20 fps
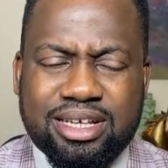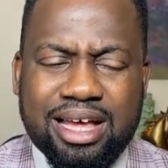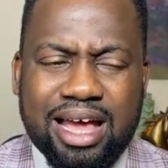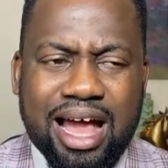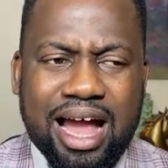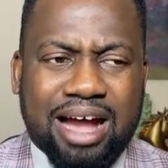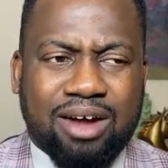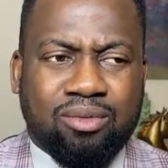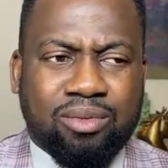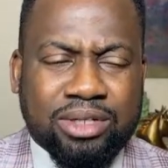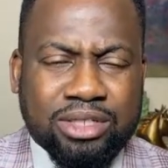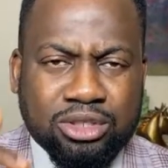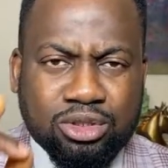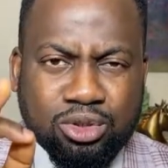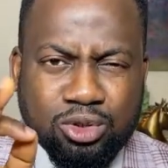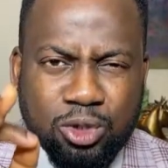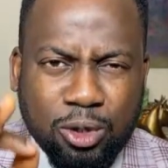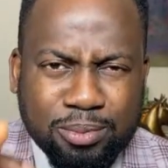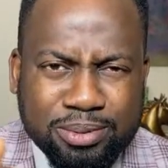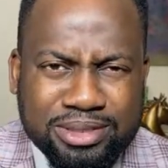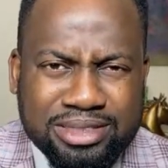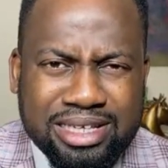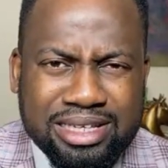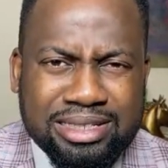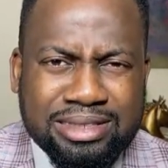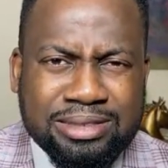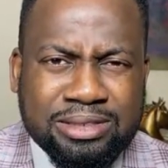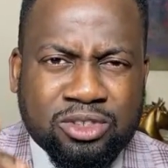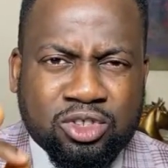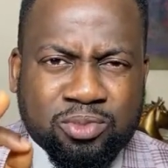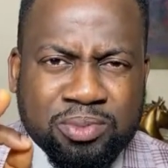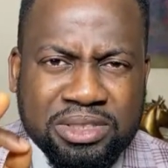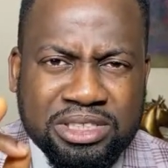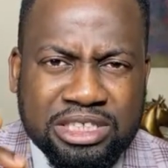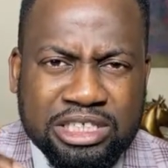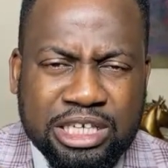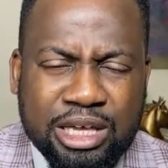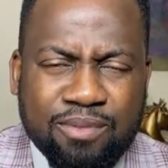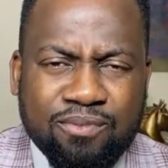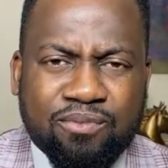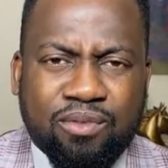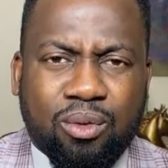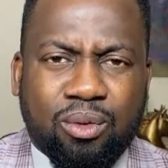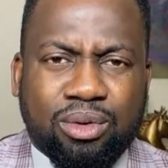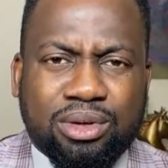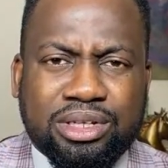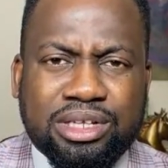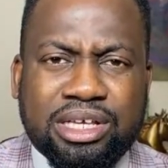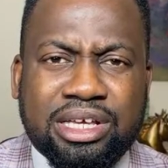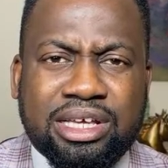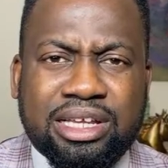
And when the top selling salesperson came forward,